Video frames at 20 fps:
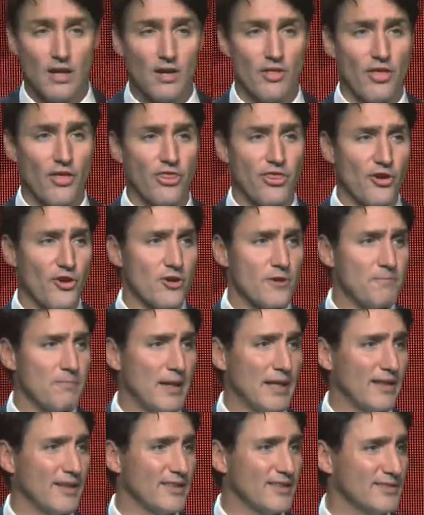The third
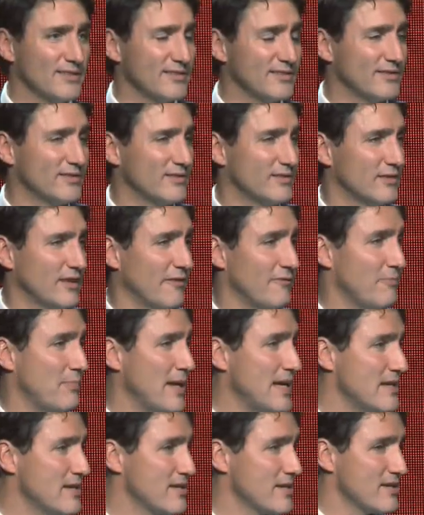pillar of
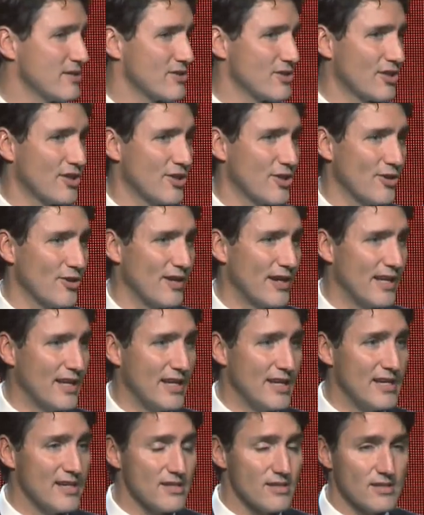peace and security
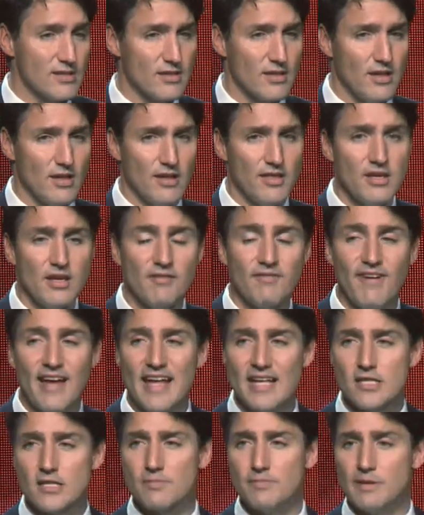is the
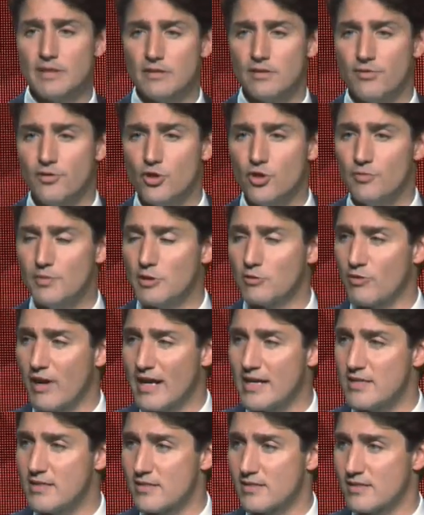advancement of human
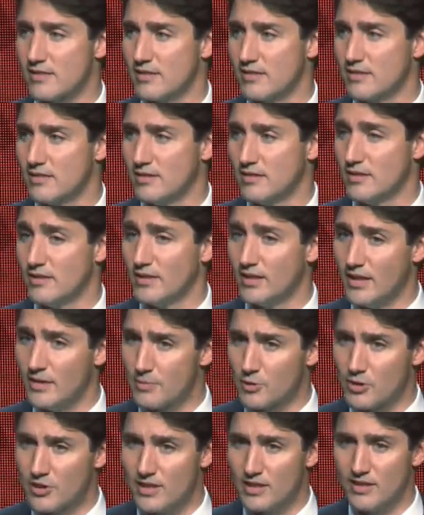rights,
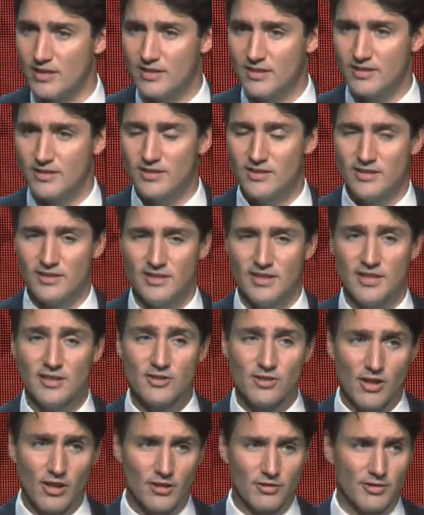liberty,
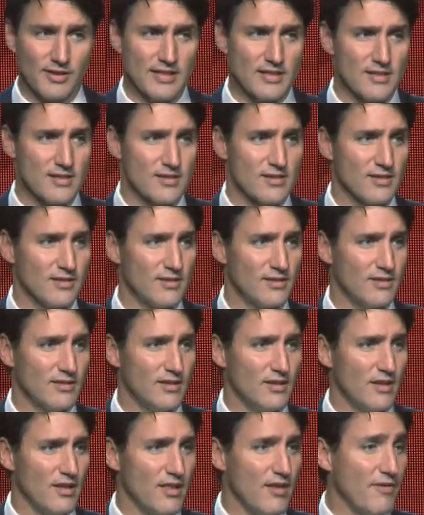and tolerance,
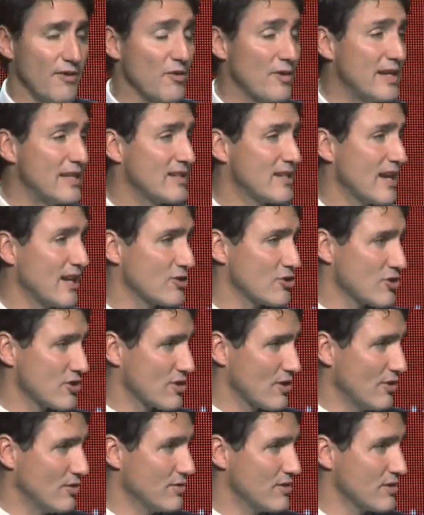the very
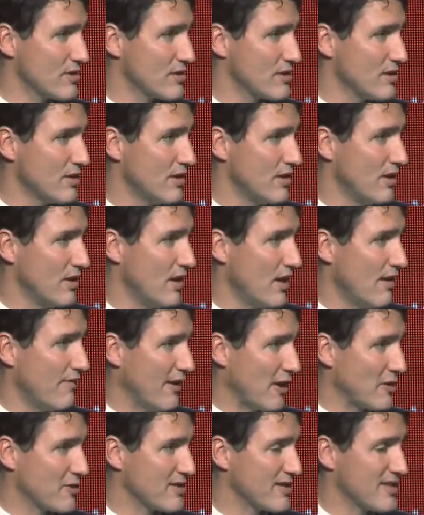touchstones
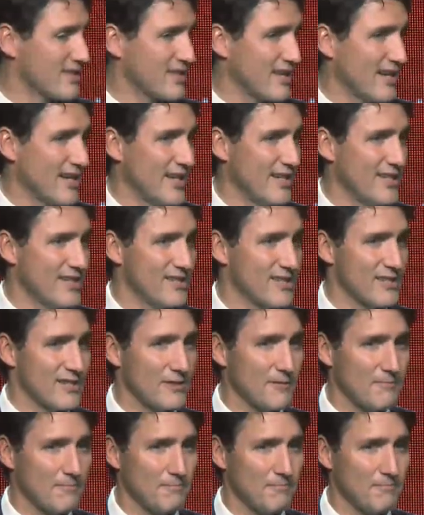of our societies.